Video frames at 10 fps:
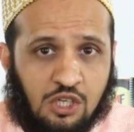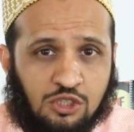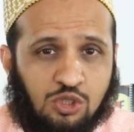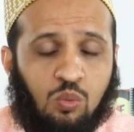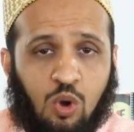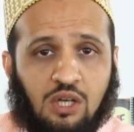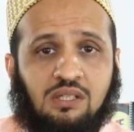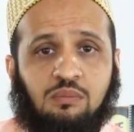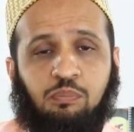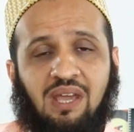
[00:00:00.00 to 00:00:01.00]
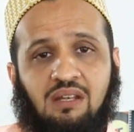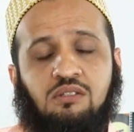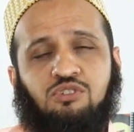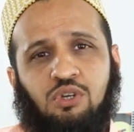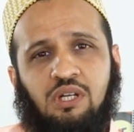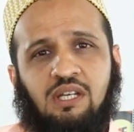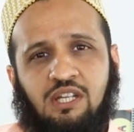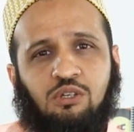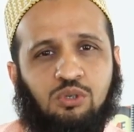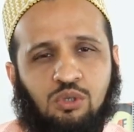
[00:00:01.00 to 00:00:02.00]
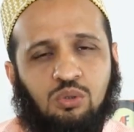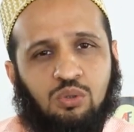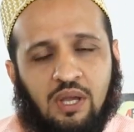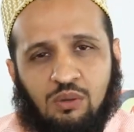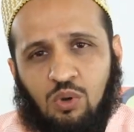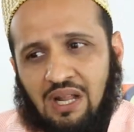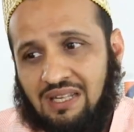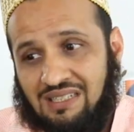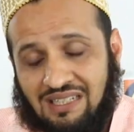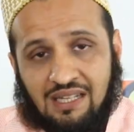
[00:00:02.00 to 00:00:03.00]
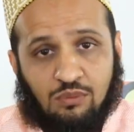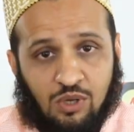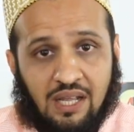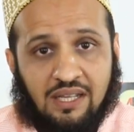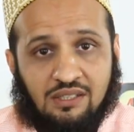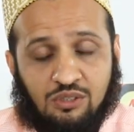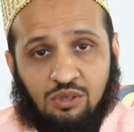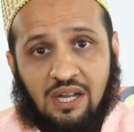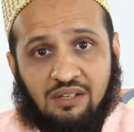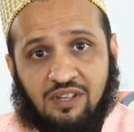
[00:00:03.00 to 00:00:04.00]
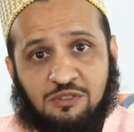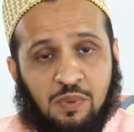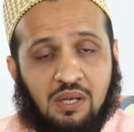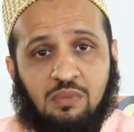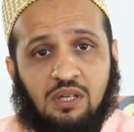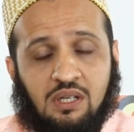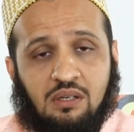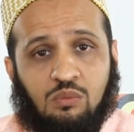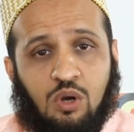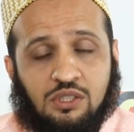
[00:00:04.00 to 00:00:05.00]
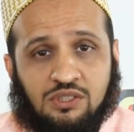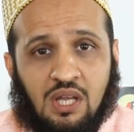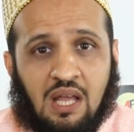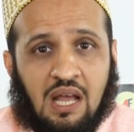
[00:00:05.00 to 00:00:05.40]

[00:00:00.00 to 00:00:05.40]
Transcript: so what parents really need to do and what i did and what i you know kind of experimented was